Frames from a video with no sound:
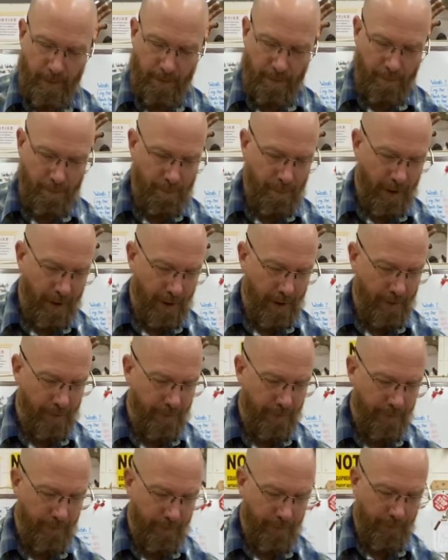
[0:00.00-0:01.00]
but
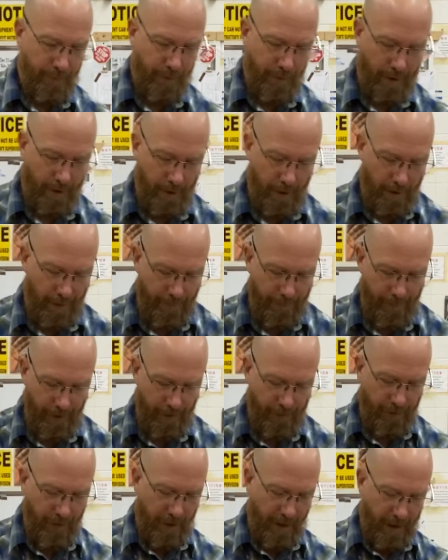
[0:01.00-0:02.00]
there are a
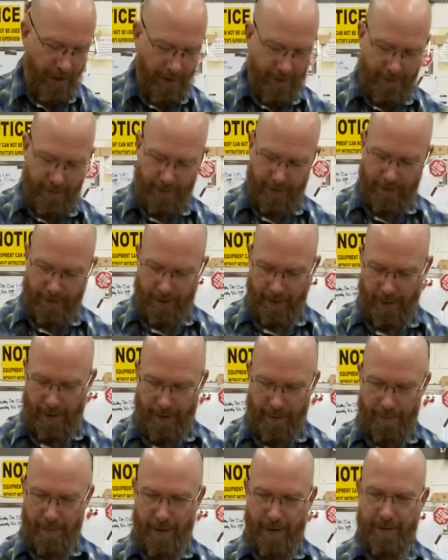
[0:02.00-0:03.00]
few things I
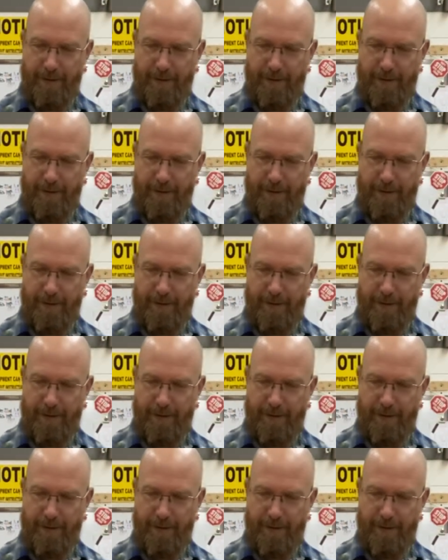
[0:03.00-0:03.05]
must